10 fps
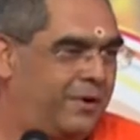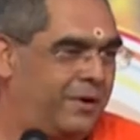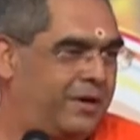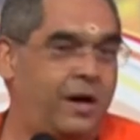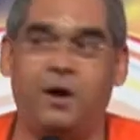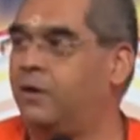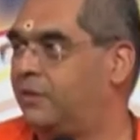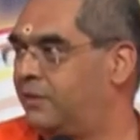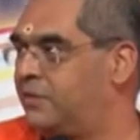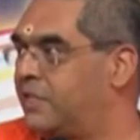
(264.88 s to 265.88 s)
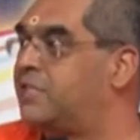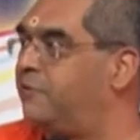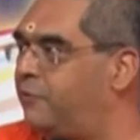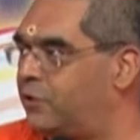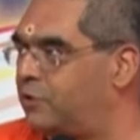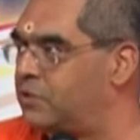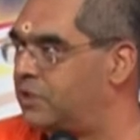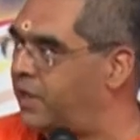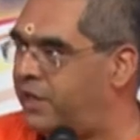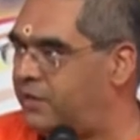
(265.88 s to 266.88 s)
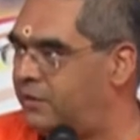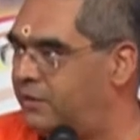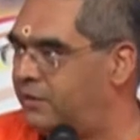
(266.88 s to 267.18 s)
All right. 64,000. Correct?